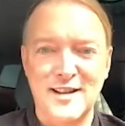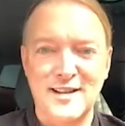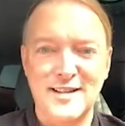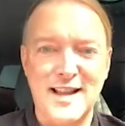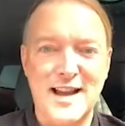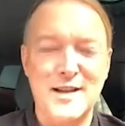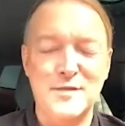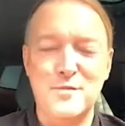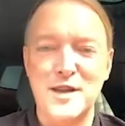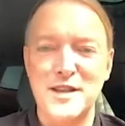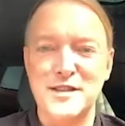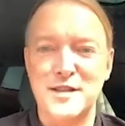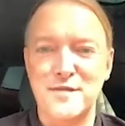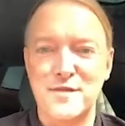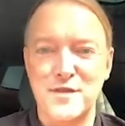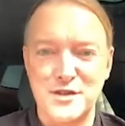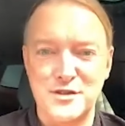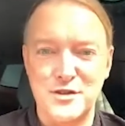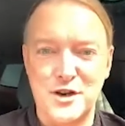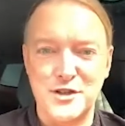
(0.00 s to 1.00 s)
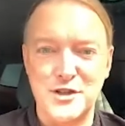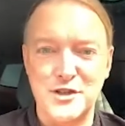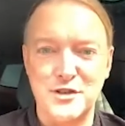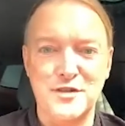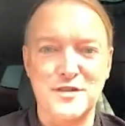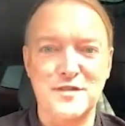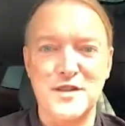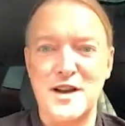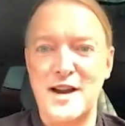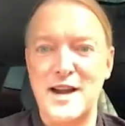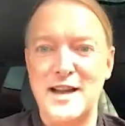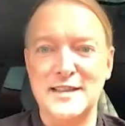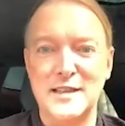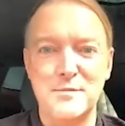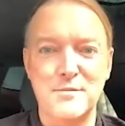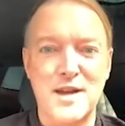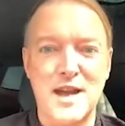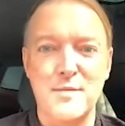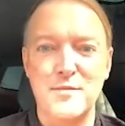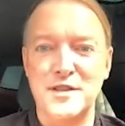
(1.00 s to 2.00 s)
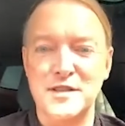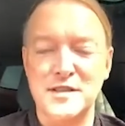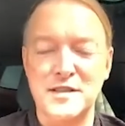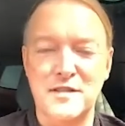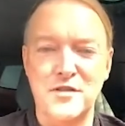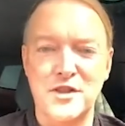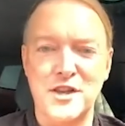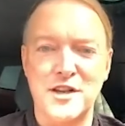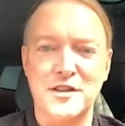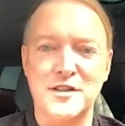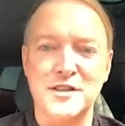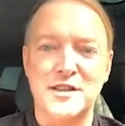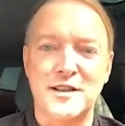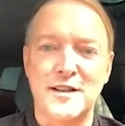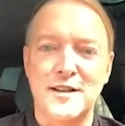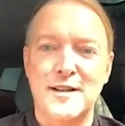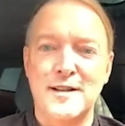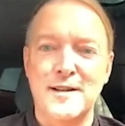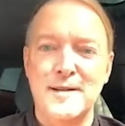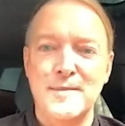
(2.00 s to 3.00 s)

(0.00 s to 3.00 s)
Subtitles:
cloud-based infrastructure, and they're handling payments and everything else.